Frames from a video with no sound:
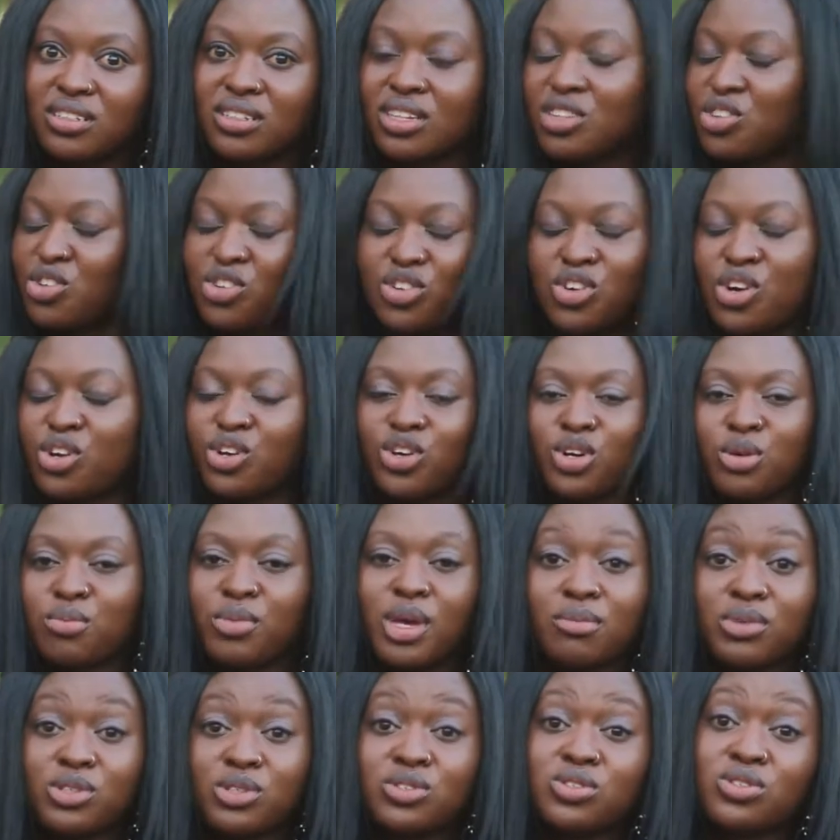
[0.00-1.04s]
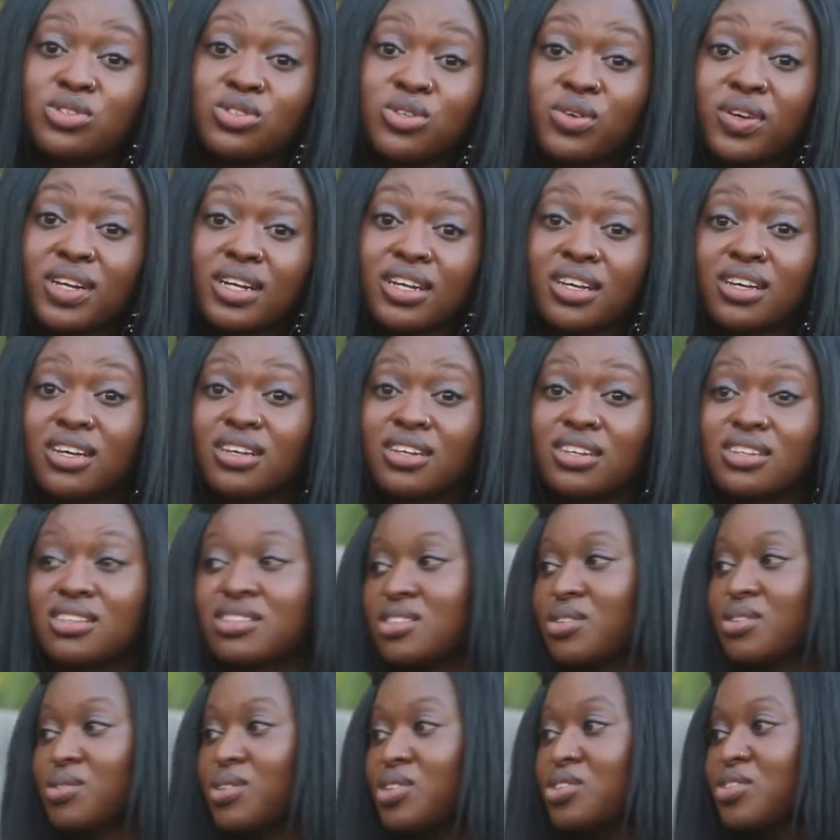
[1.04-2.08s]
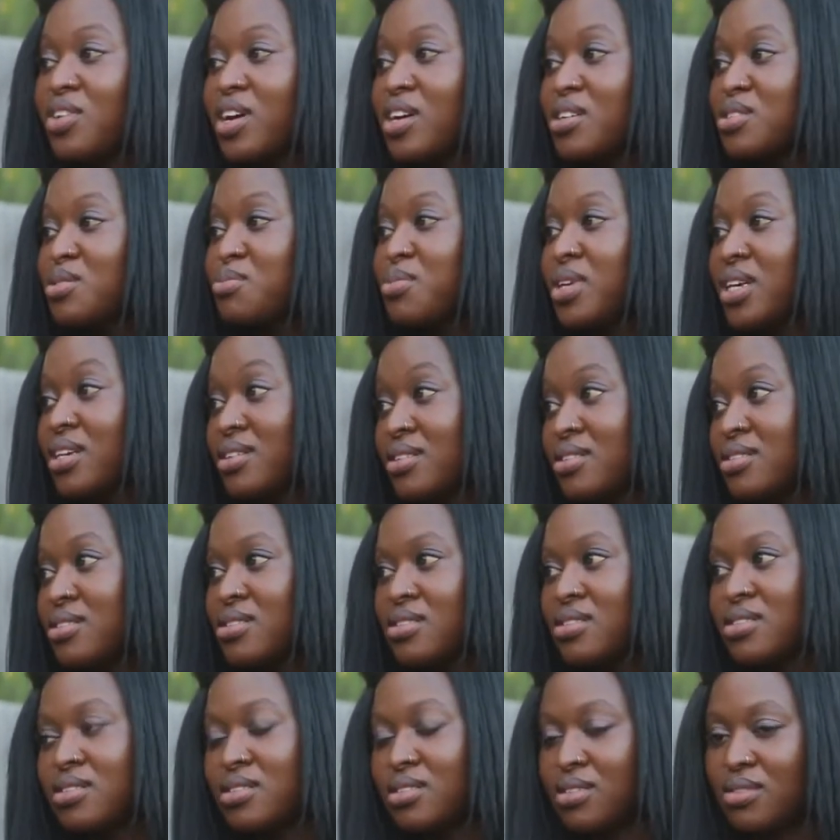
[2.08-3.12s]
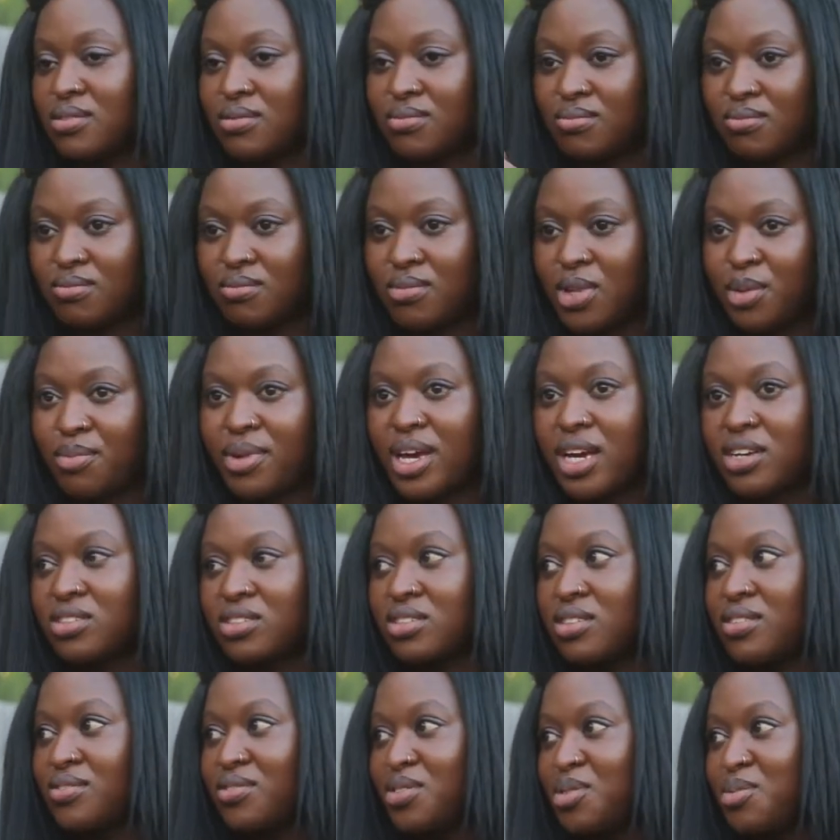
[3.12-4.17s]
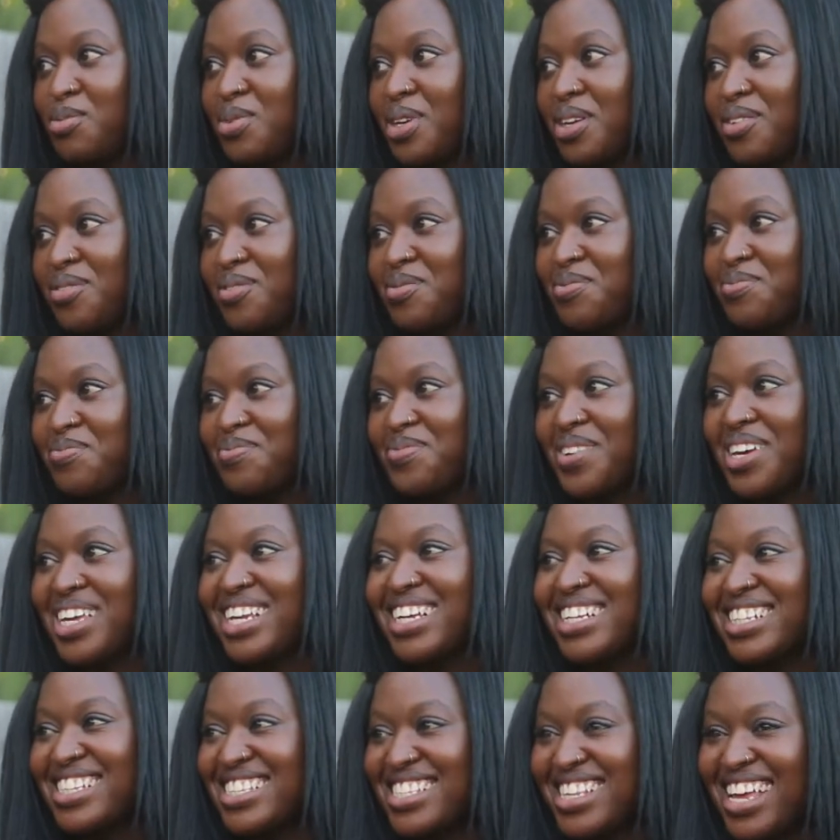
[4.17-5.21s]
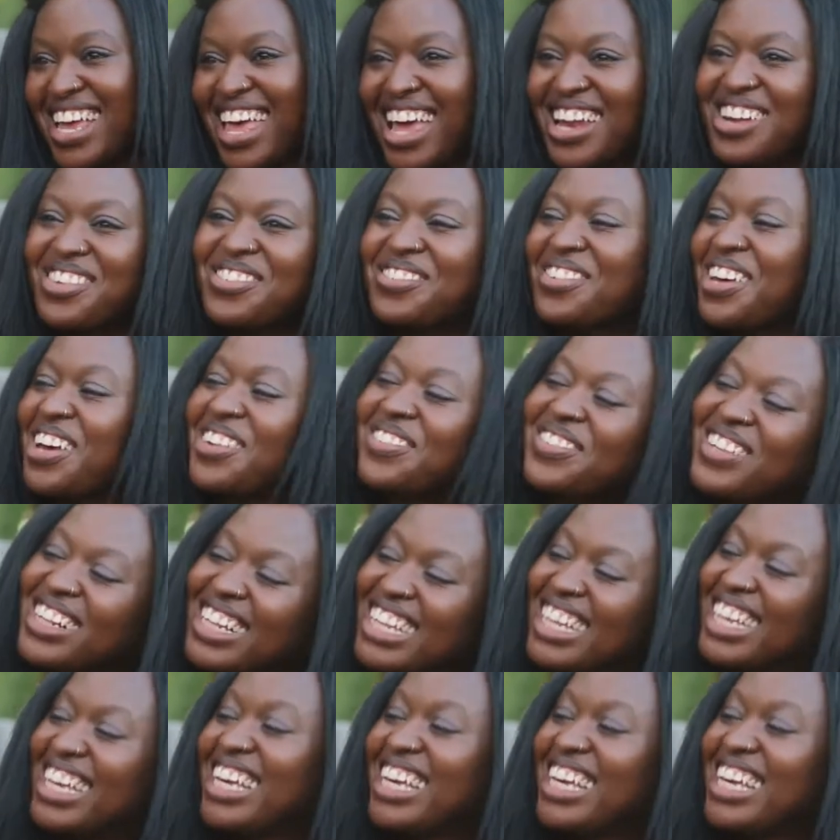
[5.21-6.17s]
and you're not going to be able to do it. So what drives me is just my passion for my little Zayana family.